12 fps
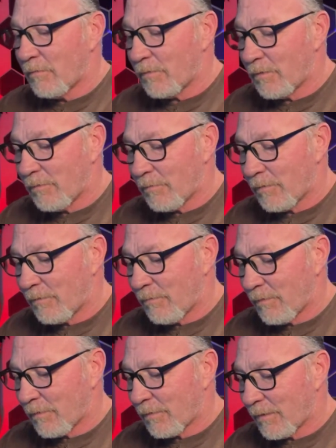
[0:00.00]
No, I think I
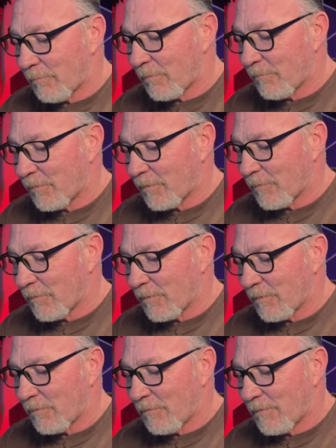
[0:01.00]
can get my finger in
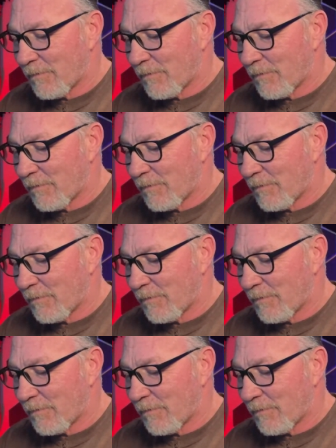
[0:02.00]
there.